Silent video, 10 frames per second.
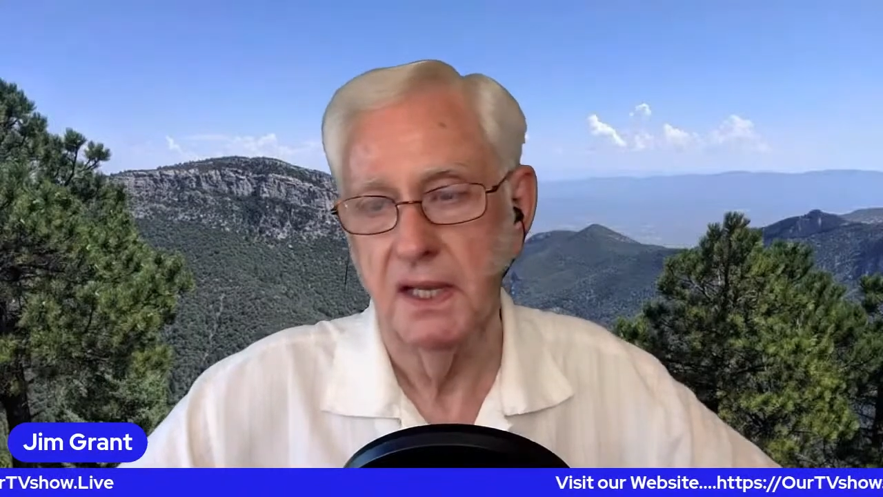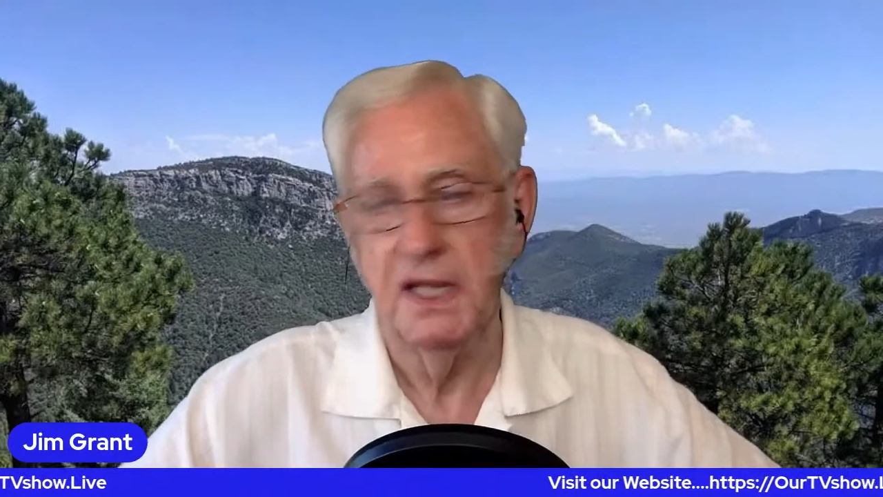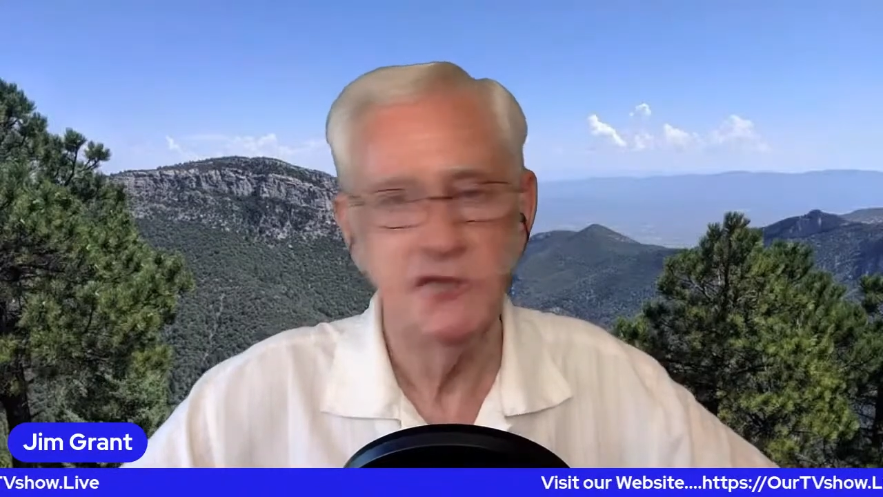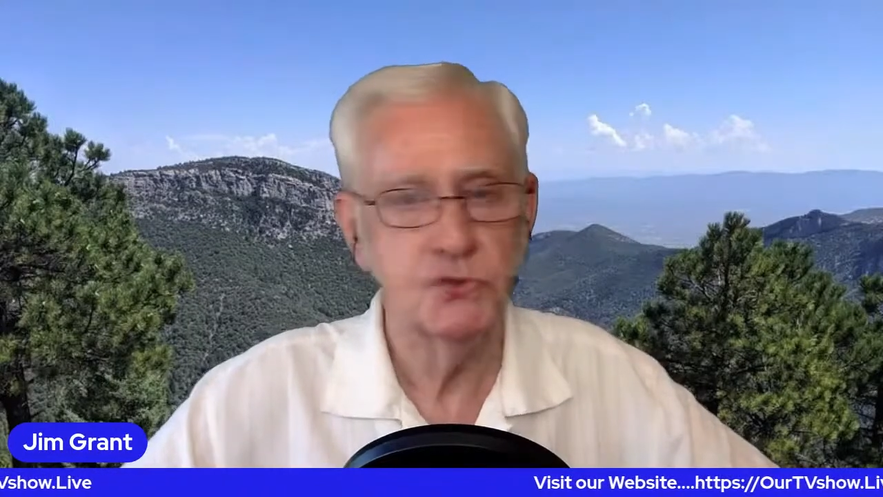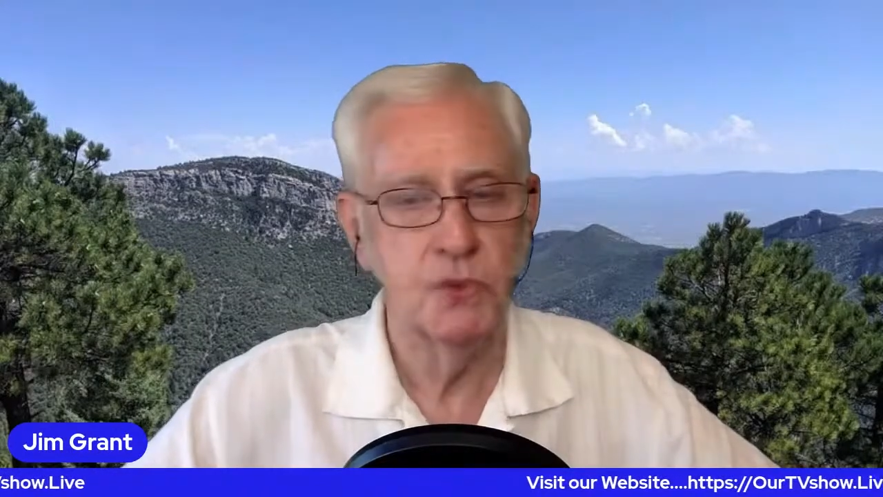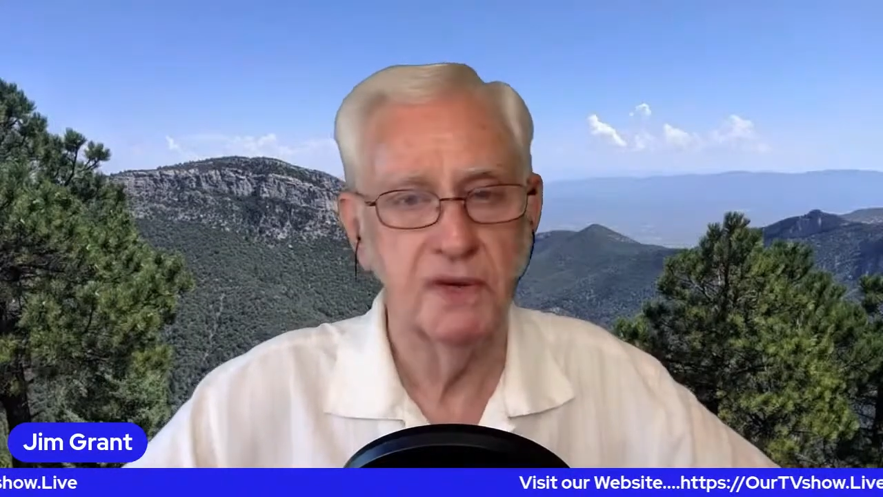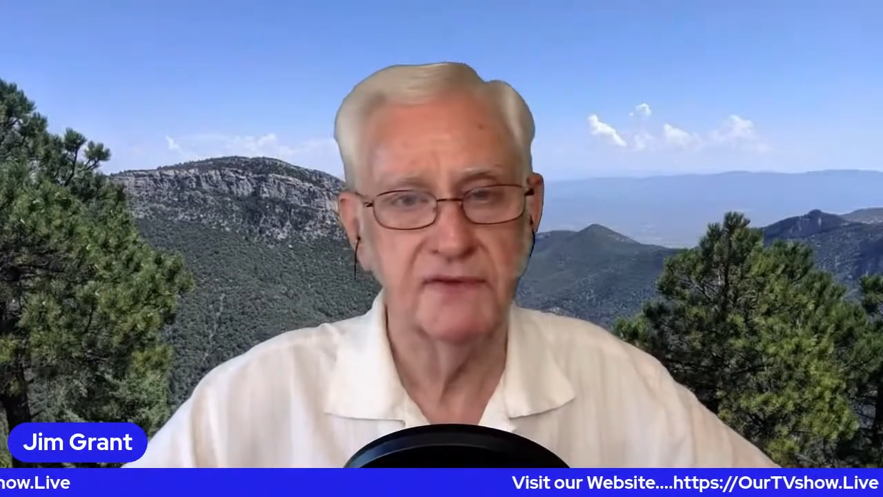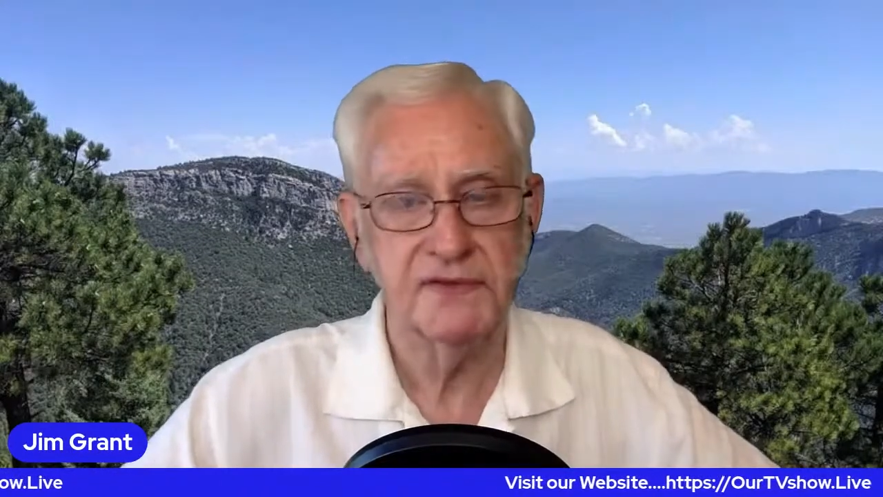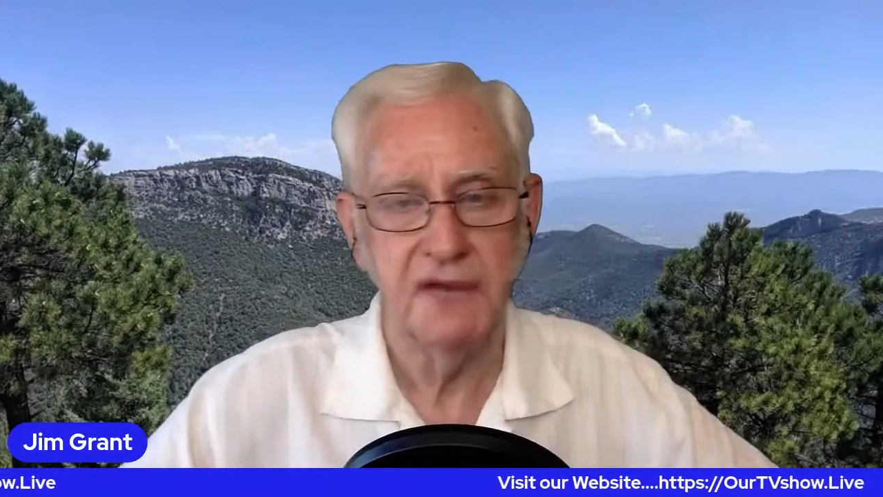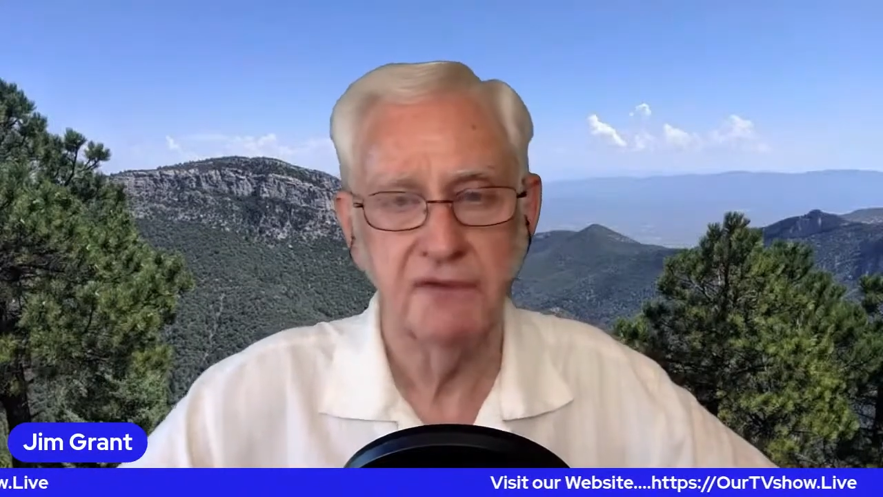each one of
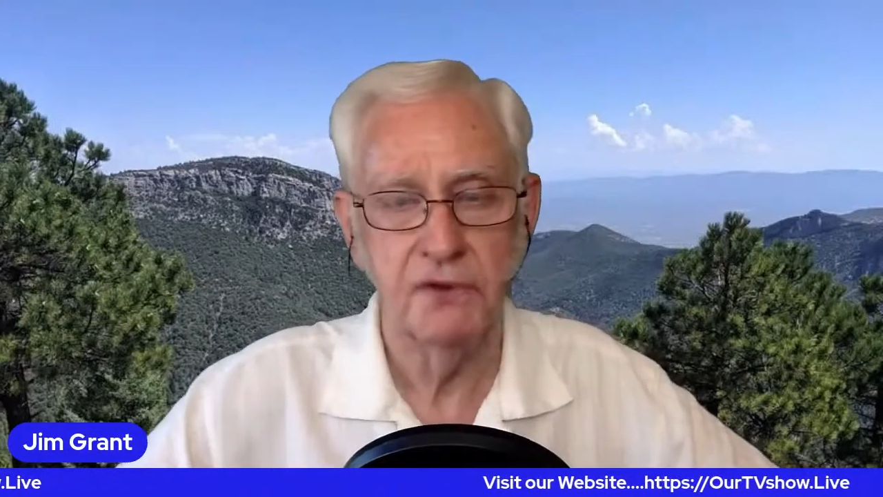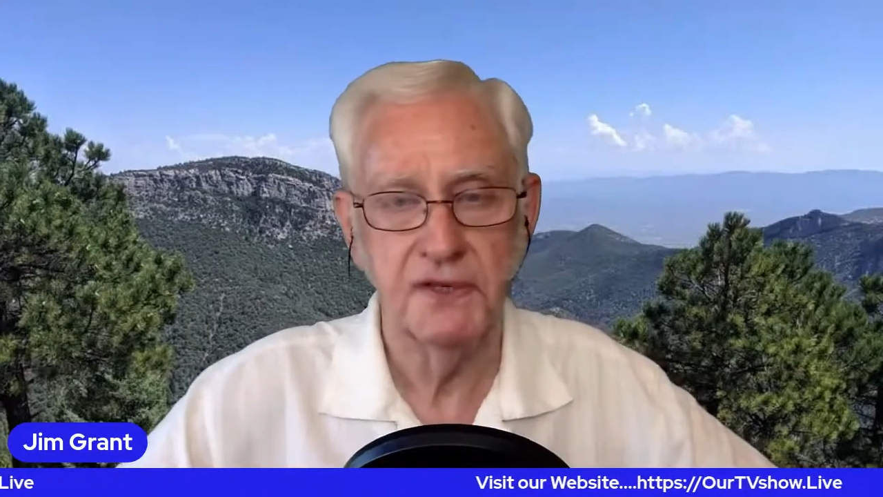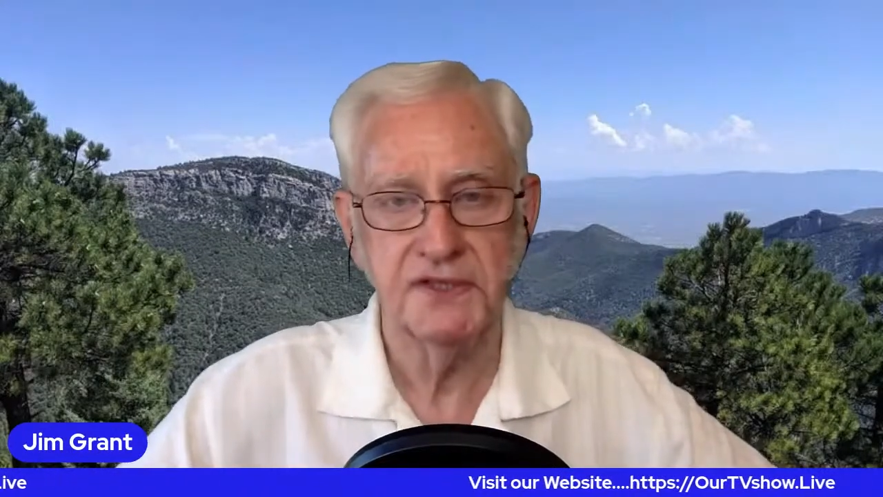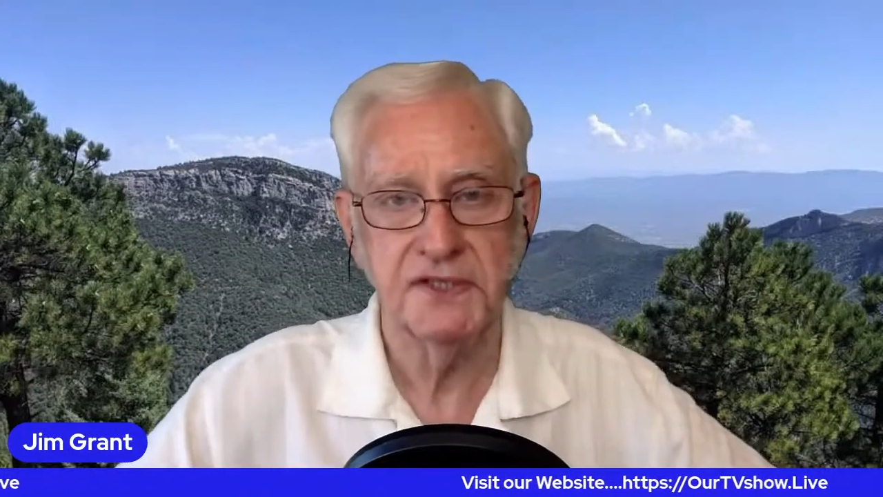us, I've heard it